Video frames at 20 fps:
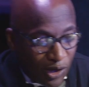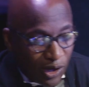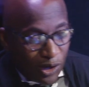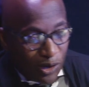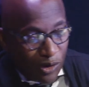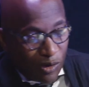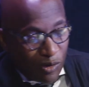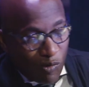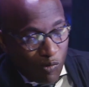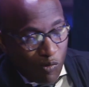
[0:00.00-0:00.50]

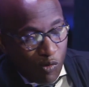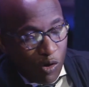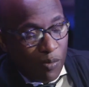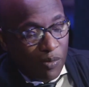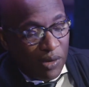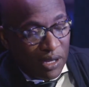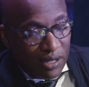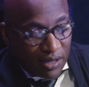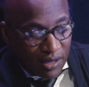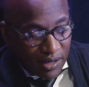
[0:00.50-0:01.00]
The
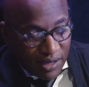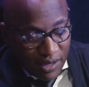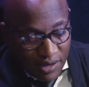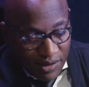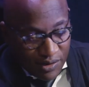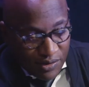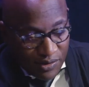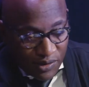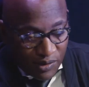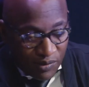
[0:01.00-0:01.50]
woman,
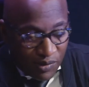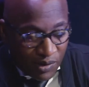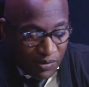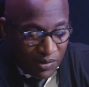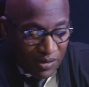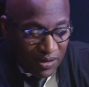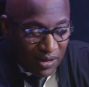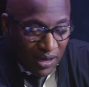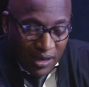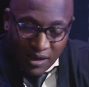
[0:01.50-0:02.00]
Lakeesha,
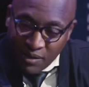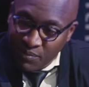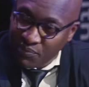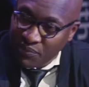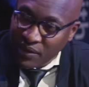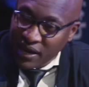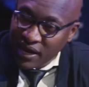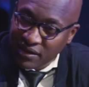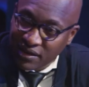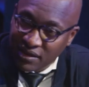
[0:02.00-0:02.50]
what was the
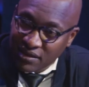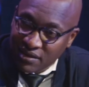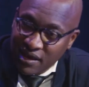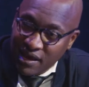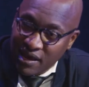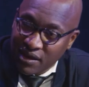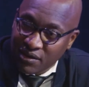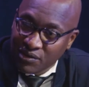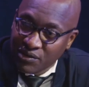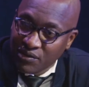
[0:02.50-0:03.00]
impact this
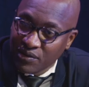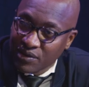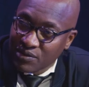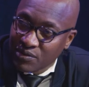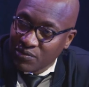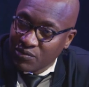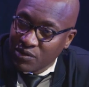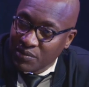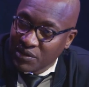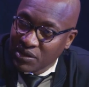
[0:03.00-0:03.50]
had on you
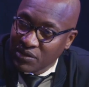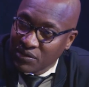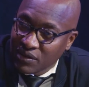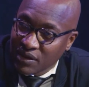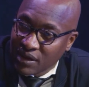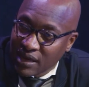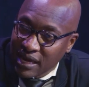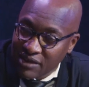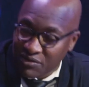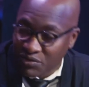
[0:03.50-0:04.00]
as a woman, you
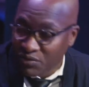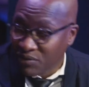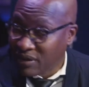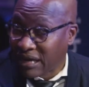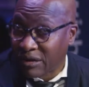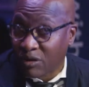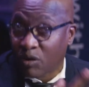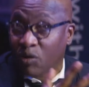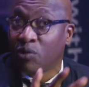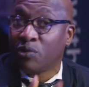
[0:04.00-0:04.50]
think, as you
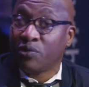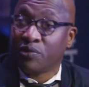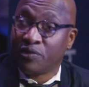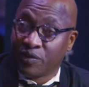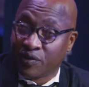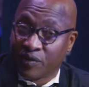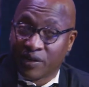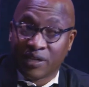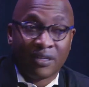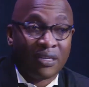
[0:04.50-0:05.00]
got
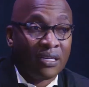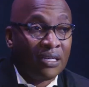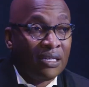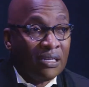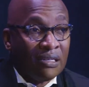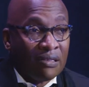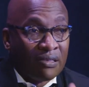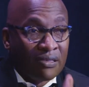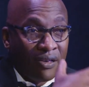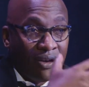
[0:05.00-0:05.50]
older and
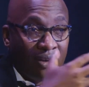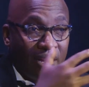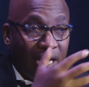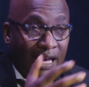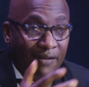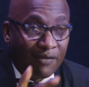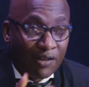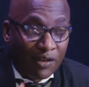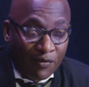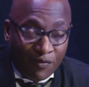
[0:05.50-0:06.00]

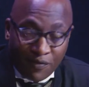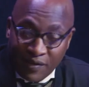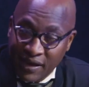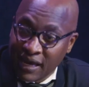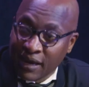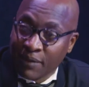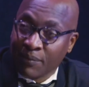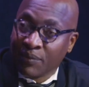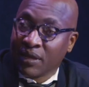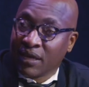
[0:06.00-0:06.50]
started having a
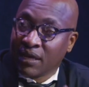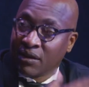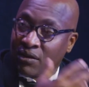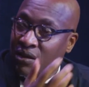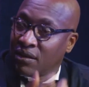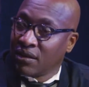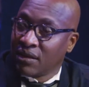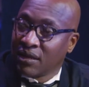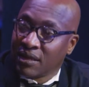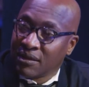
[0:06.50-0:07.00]
family and
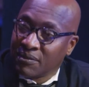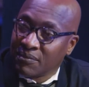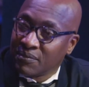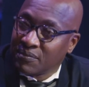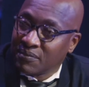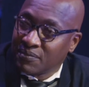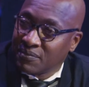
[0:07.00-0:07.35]
all of that?